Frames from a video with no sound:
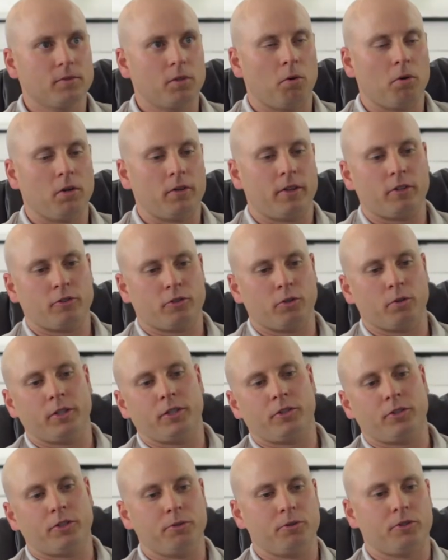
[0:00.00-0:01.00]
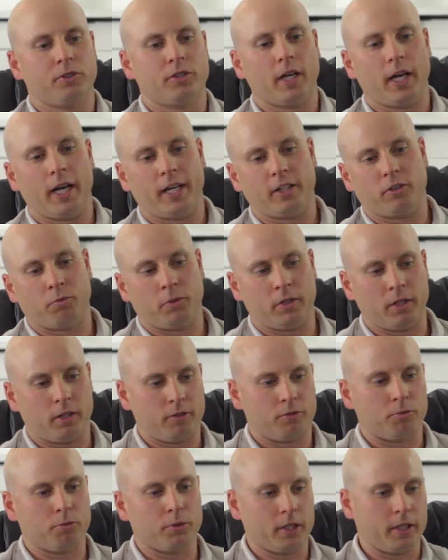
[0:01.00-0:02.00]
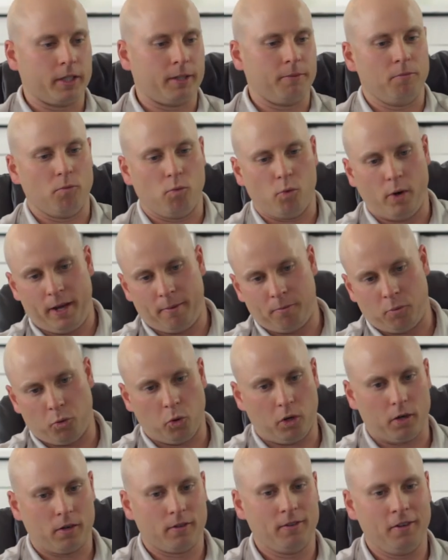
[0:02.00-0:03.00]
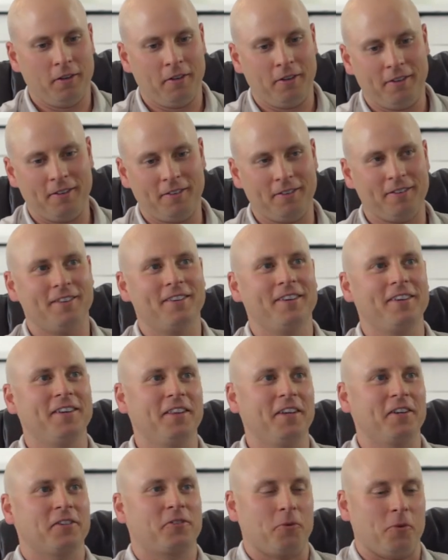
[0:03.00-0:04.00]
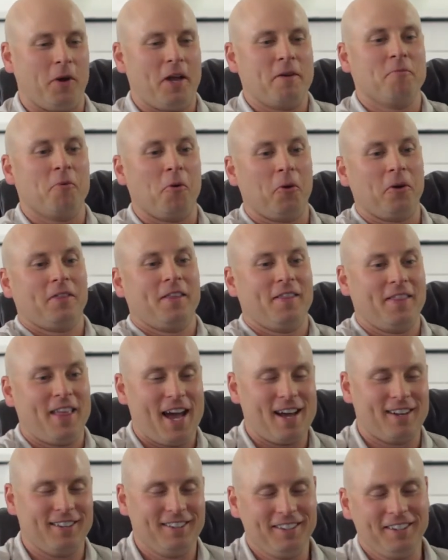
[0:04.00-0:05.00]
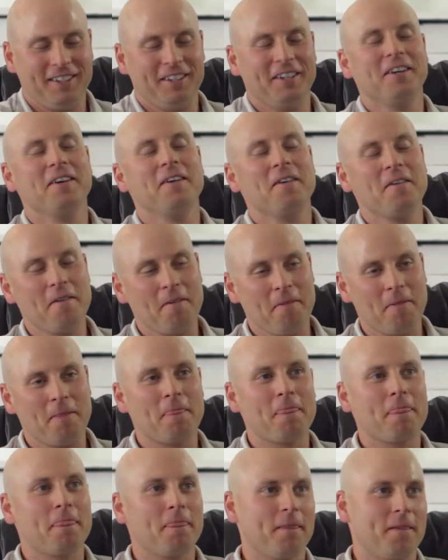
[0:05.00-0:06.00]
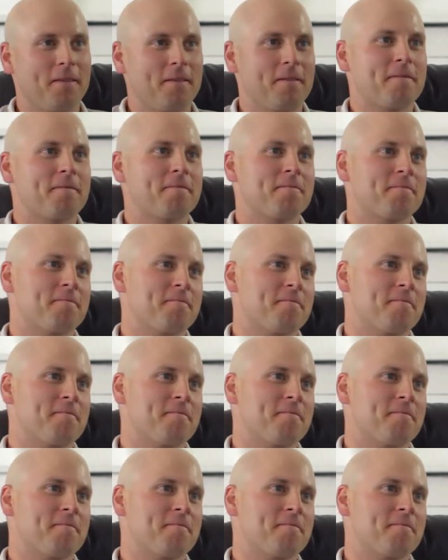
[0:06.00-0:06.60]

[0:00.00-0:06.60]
we or have there's only two sides when there's really way more or, or, or there's way more than that yeah or are you saying that uh, you